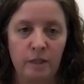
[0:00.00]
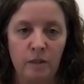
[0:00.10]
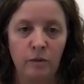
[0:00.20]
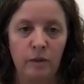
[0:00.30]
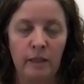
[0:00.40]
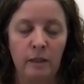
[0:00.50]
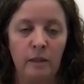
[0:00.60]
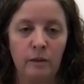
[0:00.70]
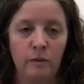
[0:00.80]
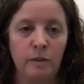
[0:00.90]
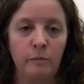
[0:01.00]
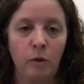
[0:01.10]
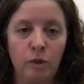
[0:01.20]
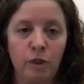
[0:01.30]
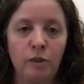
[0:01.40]
So that includes
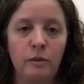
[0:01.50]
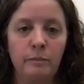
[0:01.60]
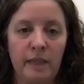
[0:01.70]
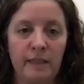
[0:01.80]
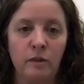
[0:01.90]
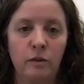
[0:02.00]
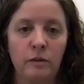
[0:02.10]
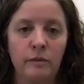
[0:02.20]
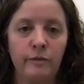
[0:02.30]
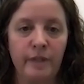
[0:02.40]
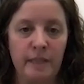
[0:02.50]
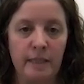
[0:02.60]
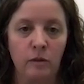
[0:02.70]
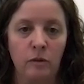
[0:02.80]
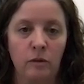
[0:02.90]
emotional, mental,
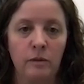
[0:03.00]
physical,